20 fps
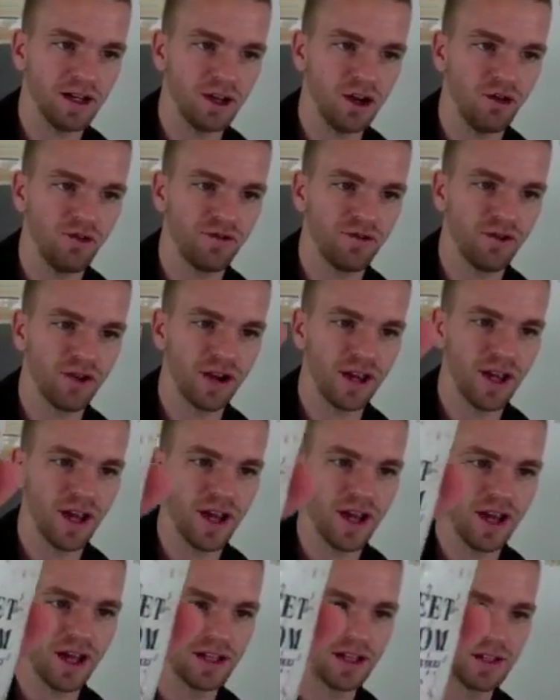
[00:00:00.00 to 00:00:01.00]
no free
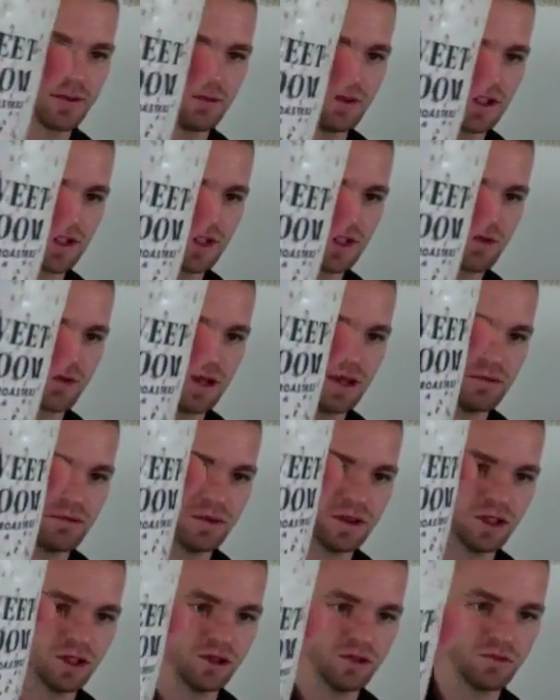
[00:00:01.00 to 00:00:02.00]
ads, but Sweet
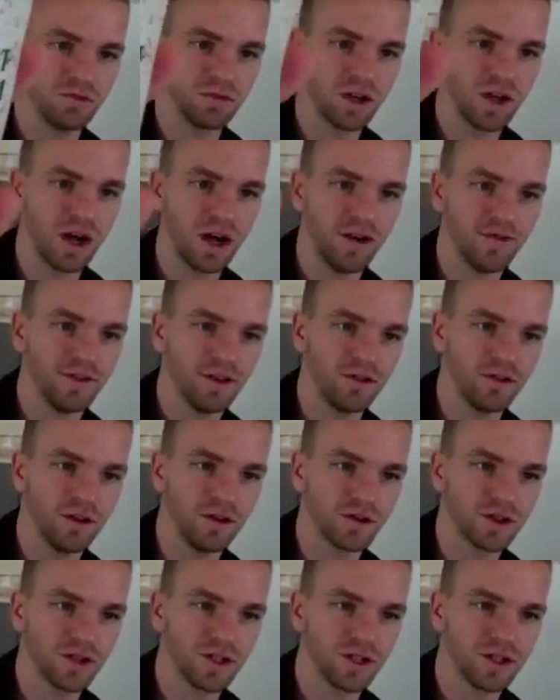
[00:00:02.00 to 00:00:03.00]
Bloom Coffee
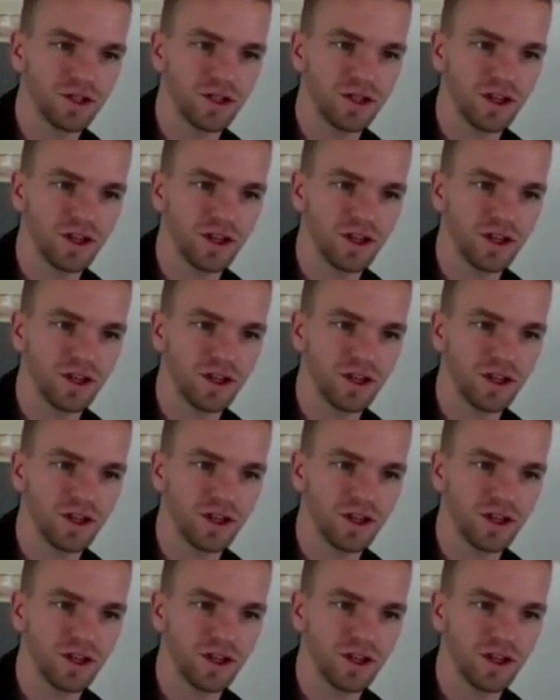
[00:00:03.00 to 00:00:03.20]
Roasters.